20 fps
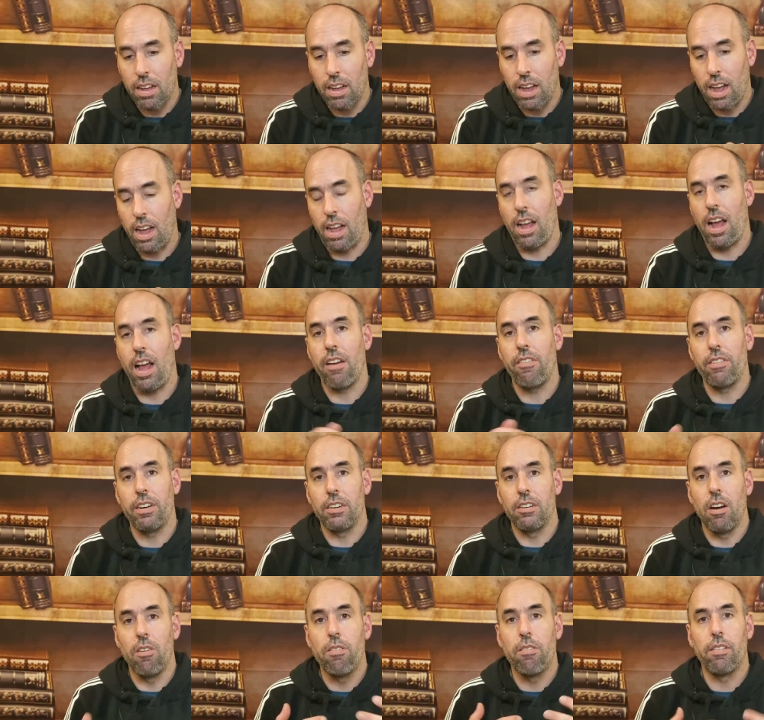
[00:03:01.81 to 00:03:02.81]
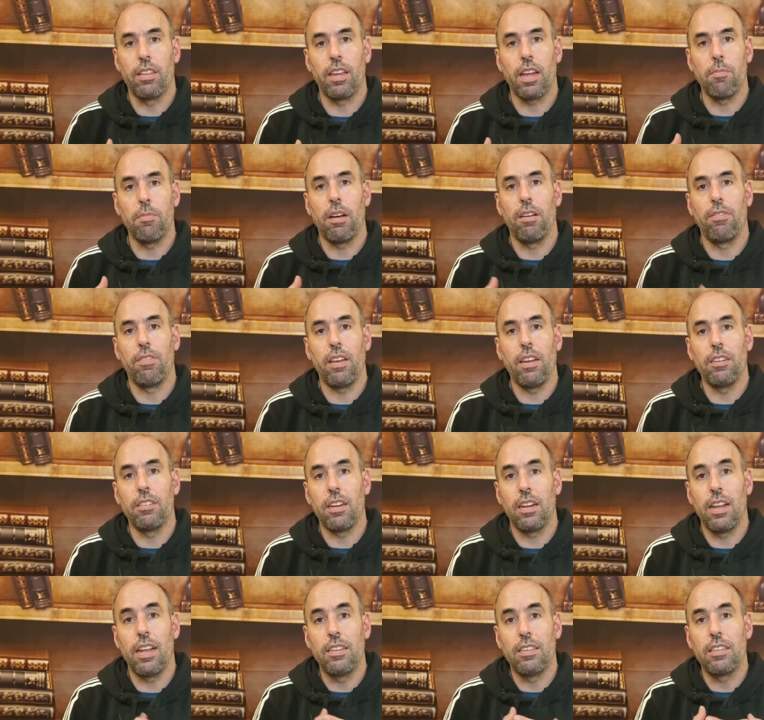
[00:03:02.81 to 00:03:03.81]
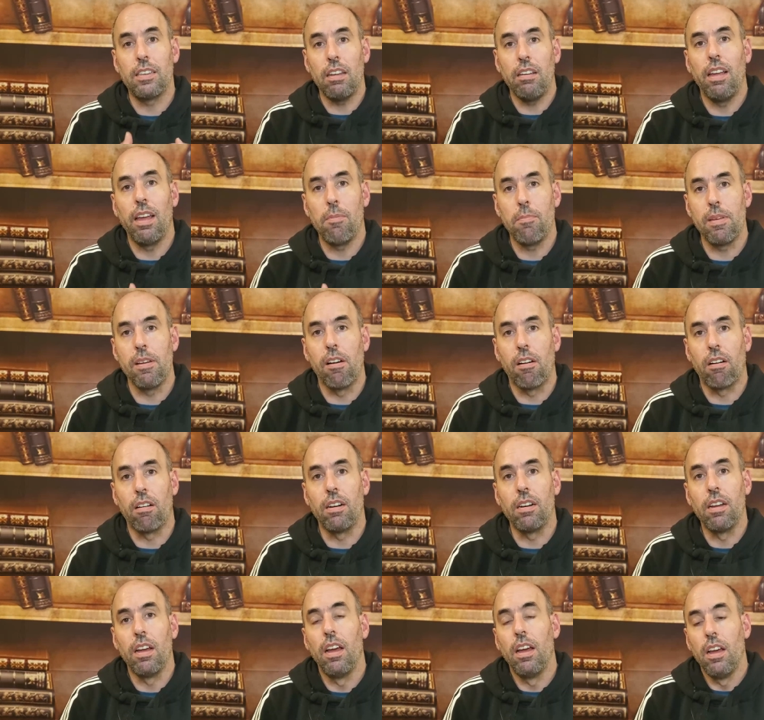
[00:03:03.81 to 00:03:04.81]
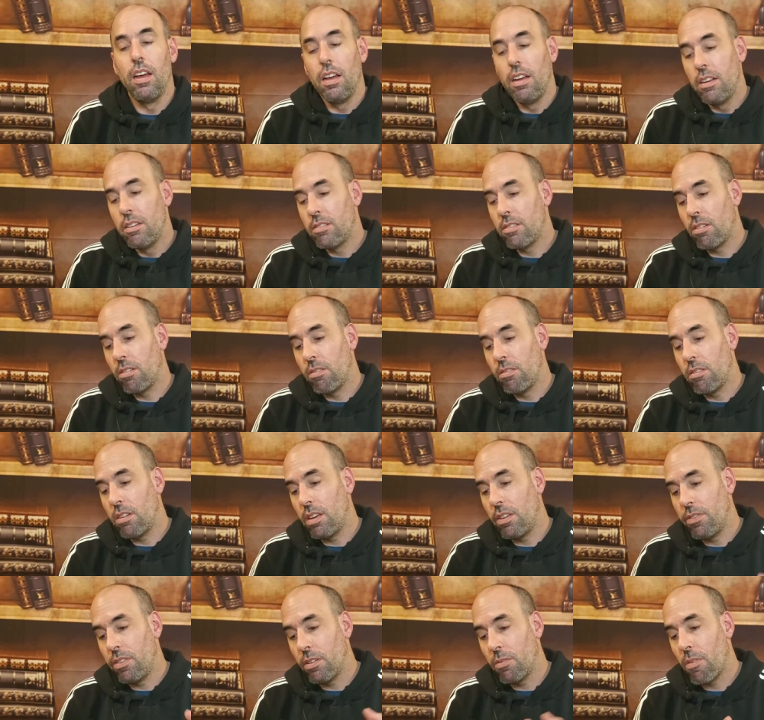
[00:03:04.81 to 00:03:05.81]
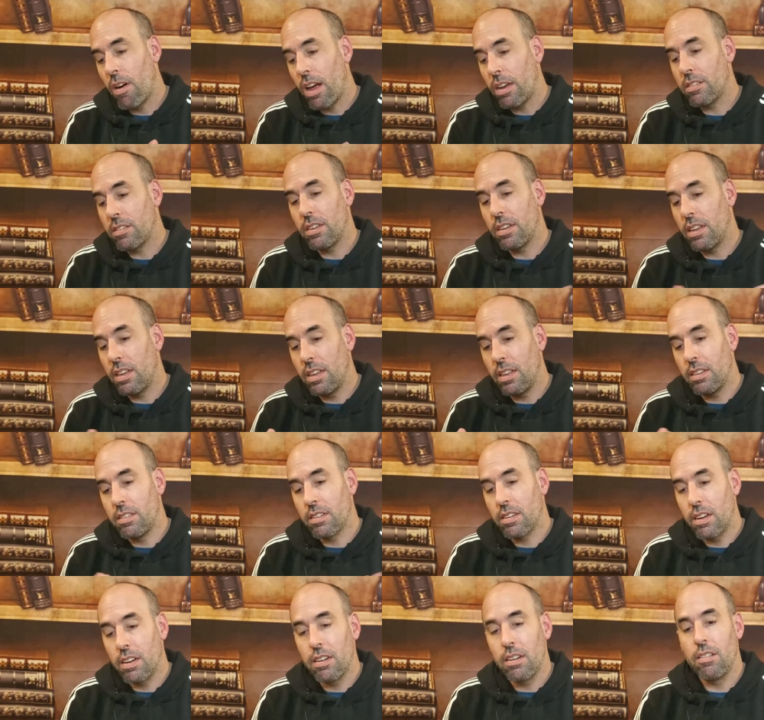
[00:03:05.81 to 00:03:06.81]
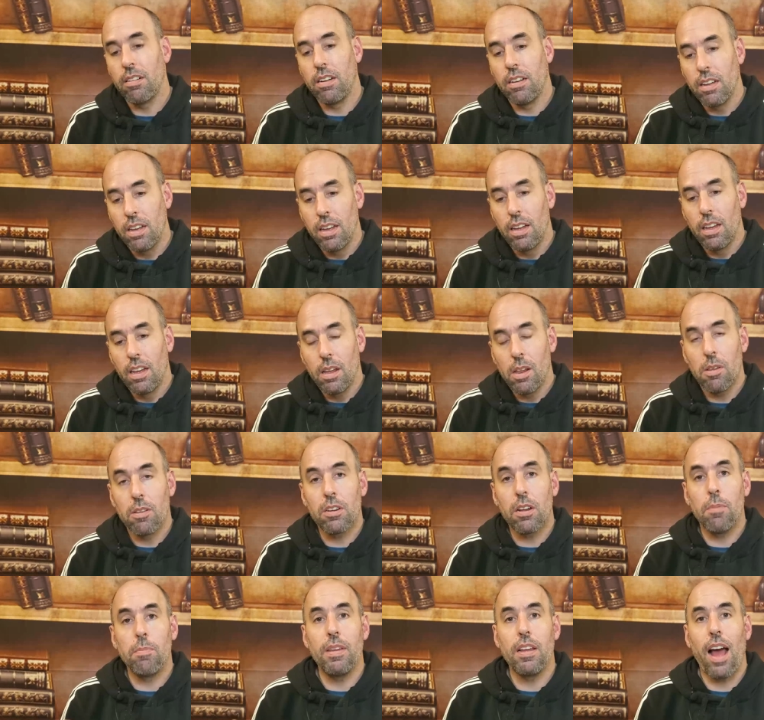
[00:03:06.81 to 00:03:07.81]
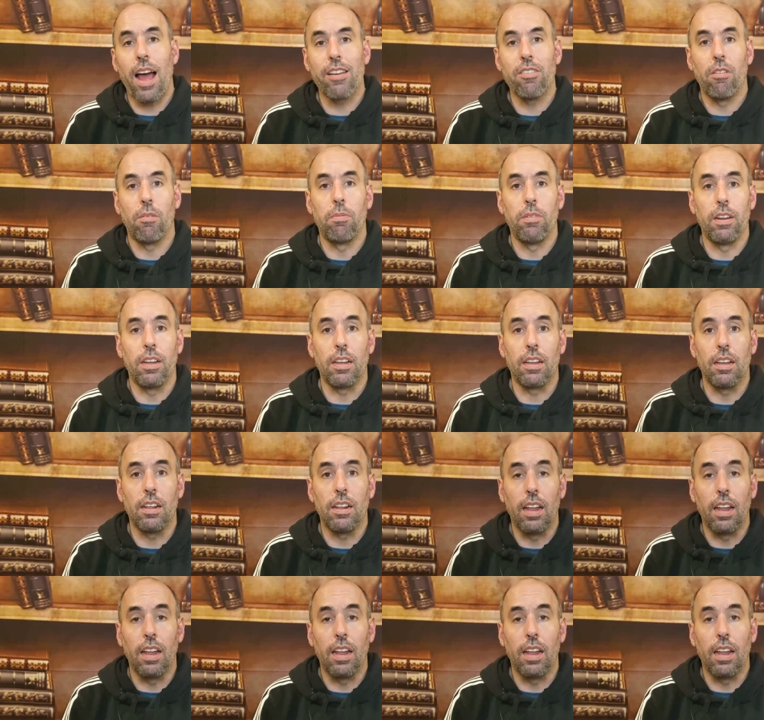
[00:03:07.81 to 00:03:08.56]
I already know everything about aphasia and it's still hitting you hard. So if you're watching it, it's gonna, it's gonna be eye-opening.